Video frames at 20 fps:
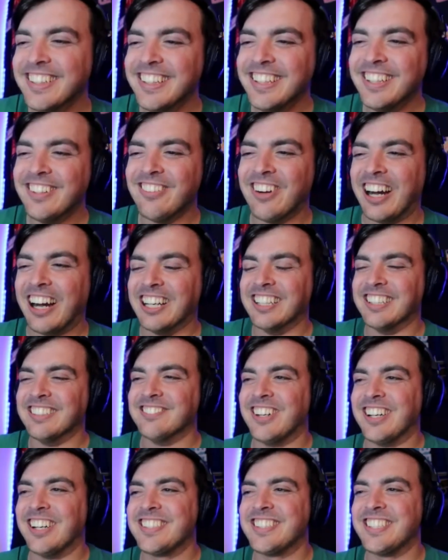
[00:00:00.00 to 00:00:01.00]
While
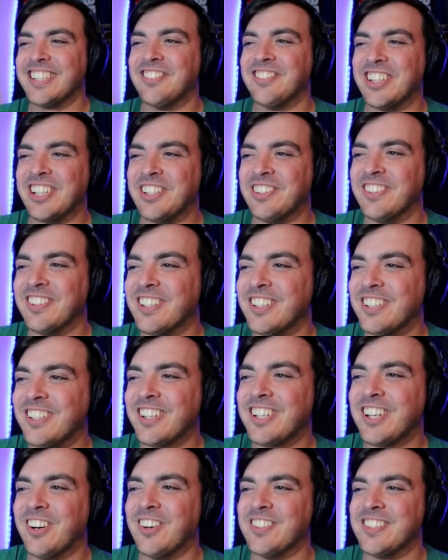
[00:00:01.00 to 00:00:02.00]
while Stephen
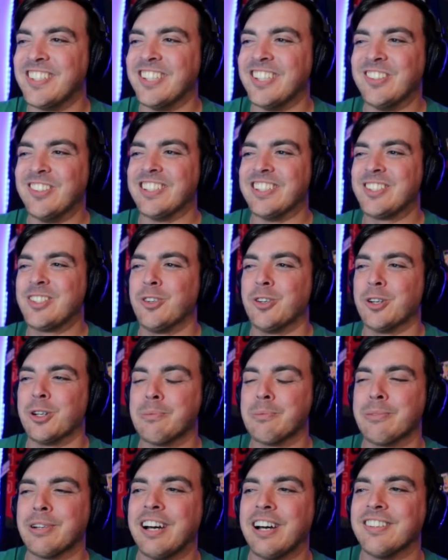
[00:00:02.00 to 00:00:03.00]
goes into his
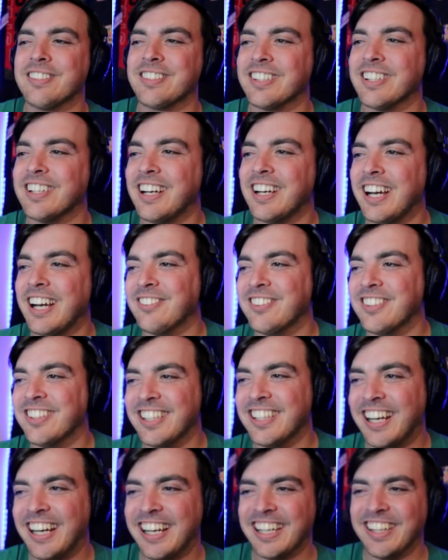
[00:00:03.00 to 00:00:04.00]
Tor browser, I will.
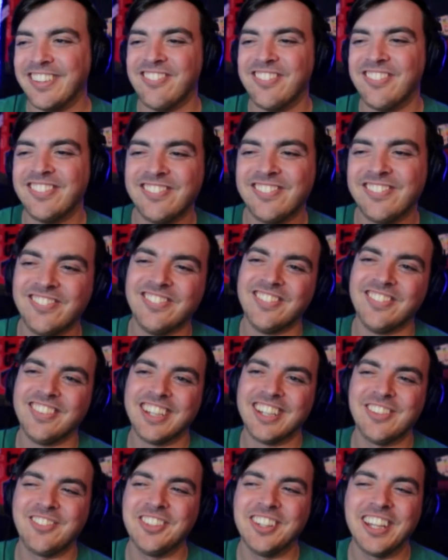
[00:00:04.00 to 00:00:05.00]
Uh,
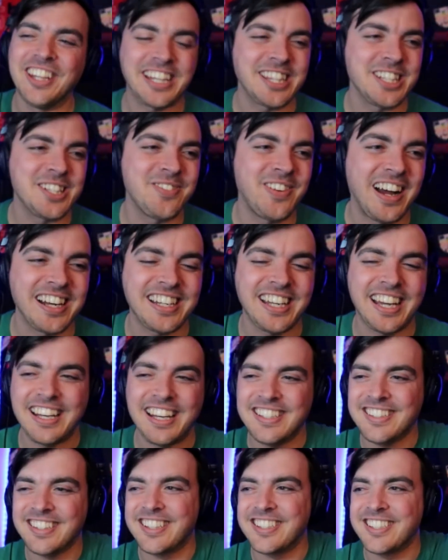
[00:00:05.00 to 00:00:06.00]
if you like this
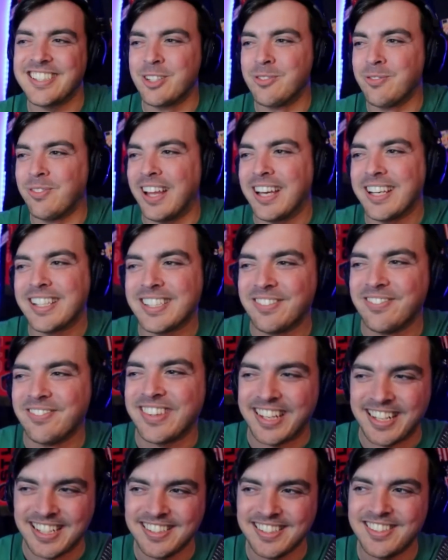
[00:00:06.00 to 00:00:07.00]
podcast, let's just plug some
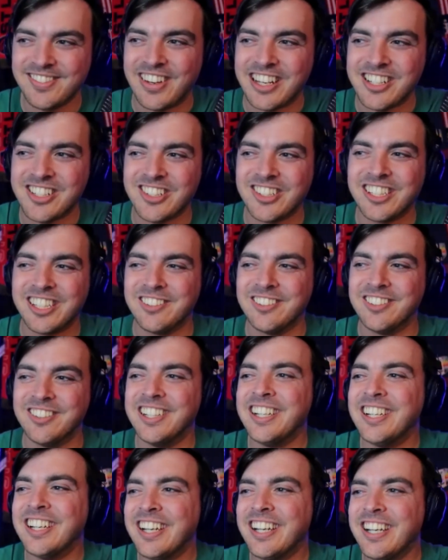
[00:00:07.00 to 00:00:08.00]
things. Make sure you
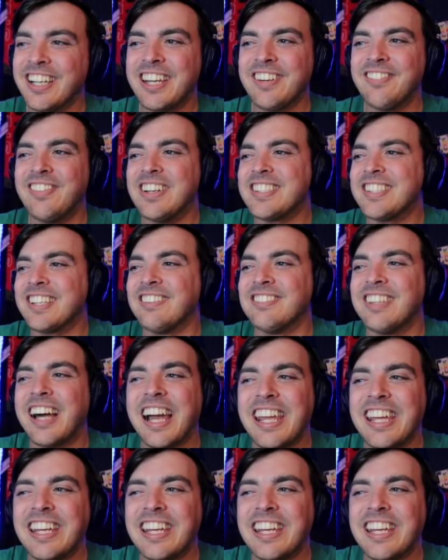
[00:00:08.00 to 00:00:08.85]
give us a like,